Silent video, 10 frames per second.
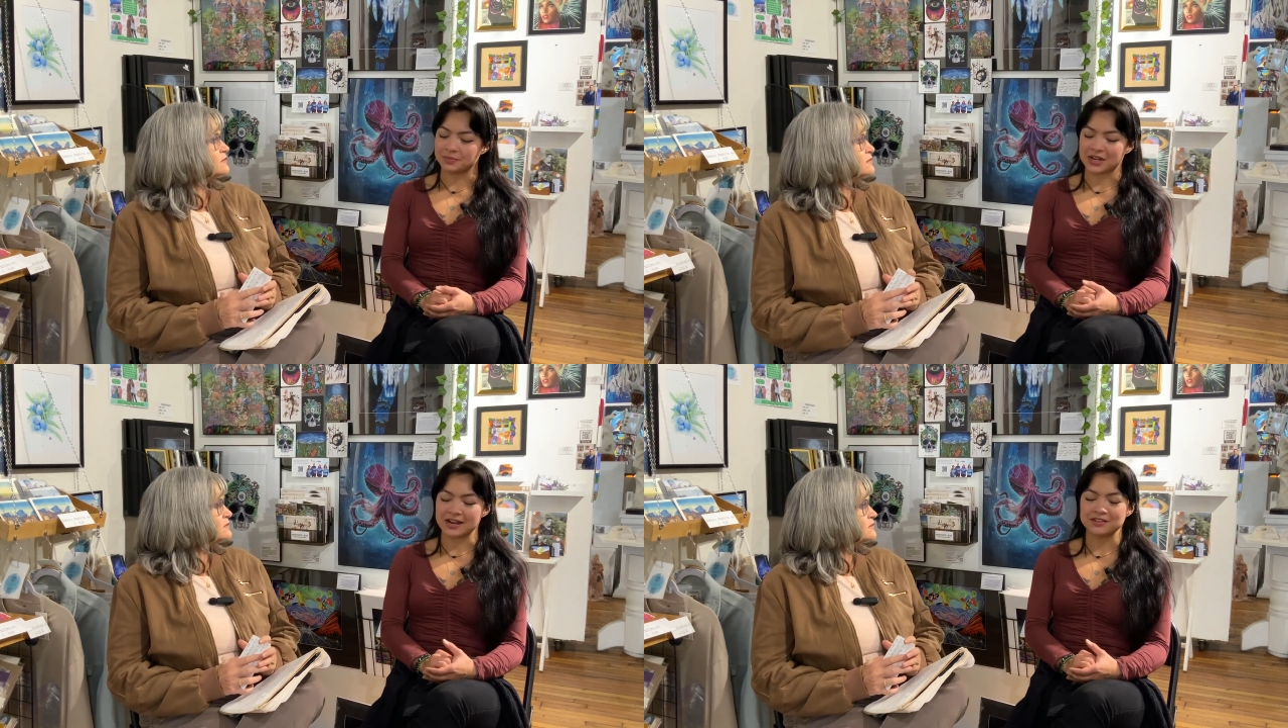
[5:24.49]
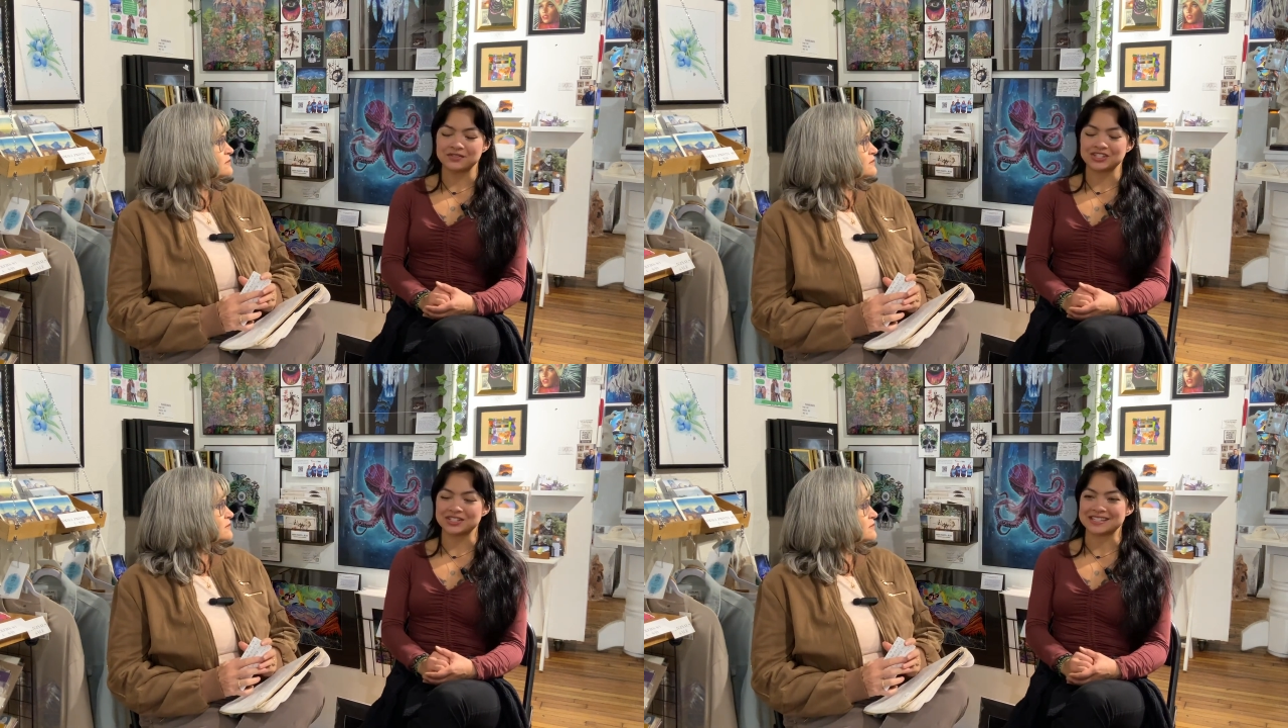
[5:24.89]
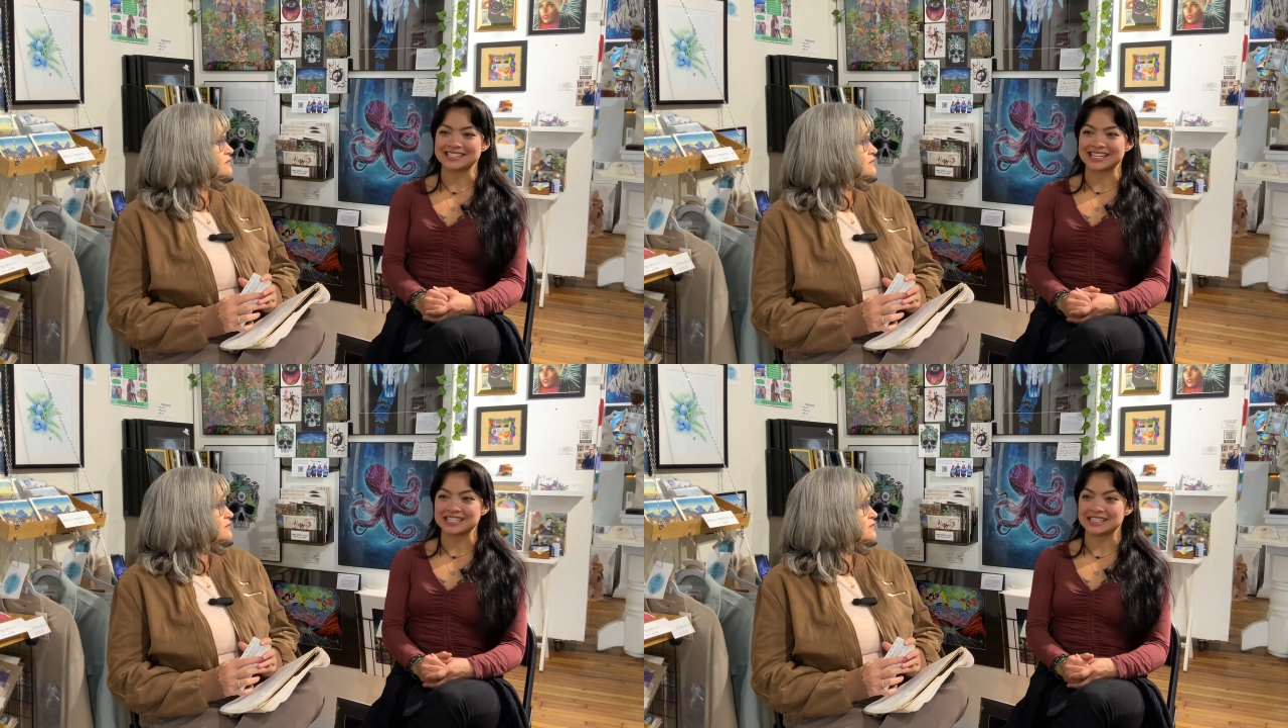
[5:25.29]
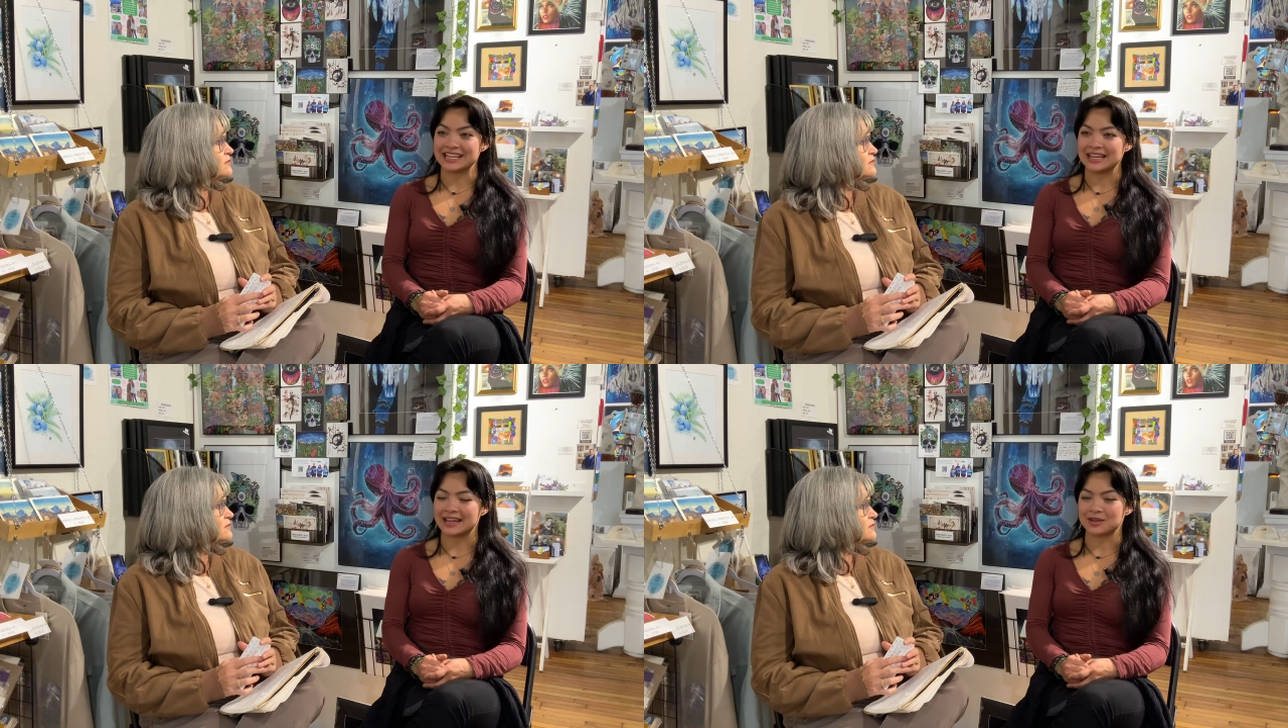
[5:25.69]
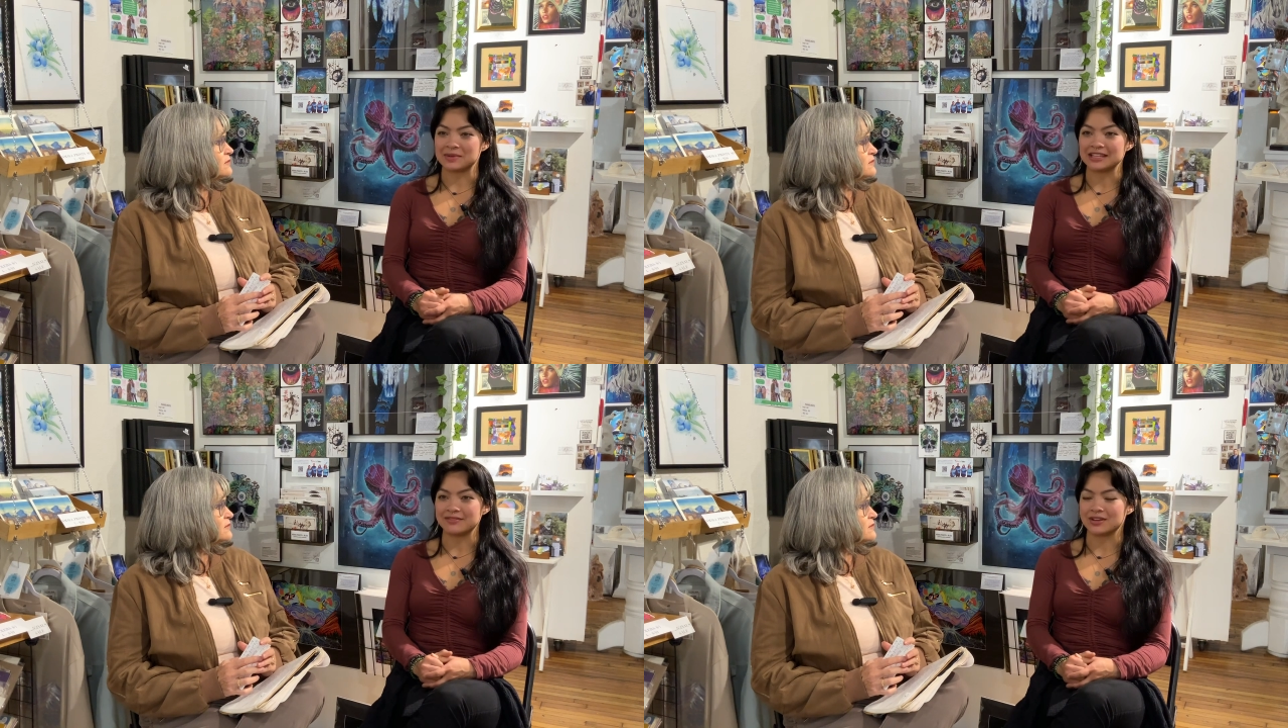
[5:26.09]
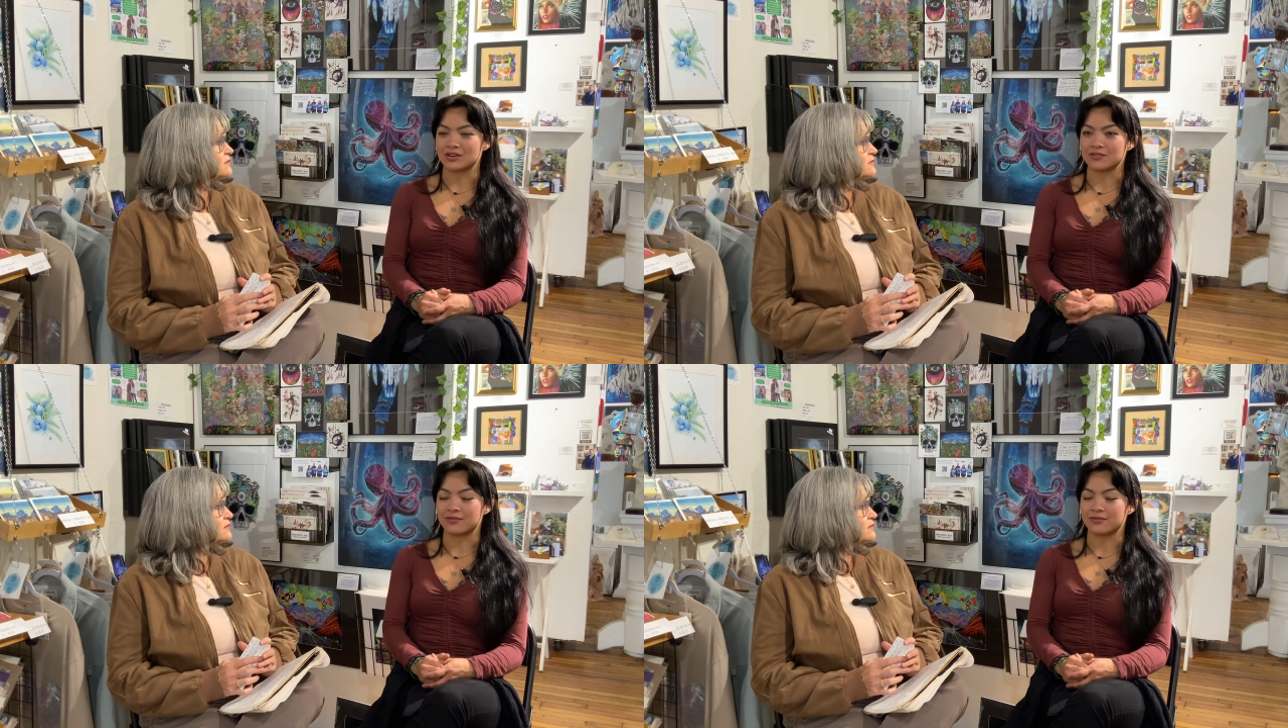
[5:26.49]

Kind of just necessity. I'd been living on a